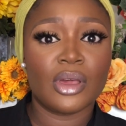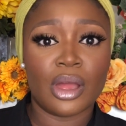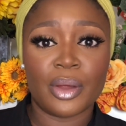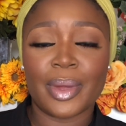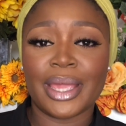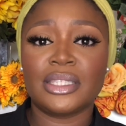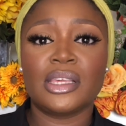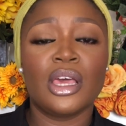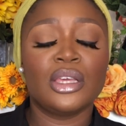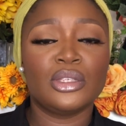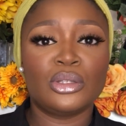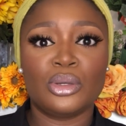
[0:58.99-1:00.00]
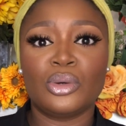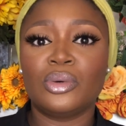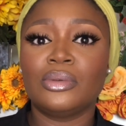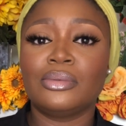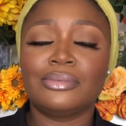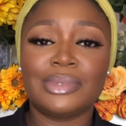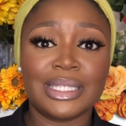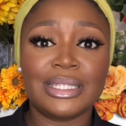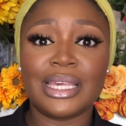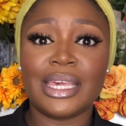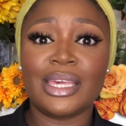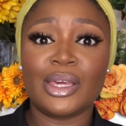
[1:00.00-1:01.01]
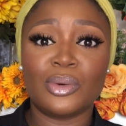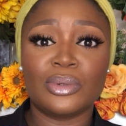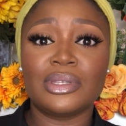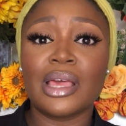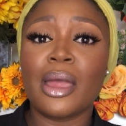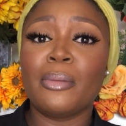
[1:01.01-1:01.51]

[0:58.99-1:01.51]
All right, so the saying goes,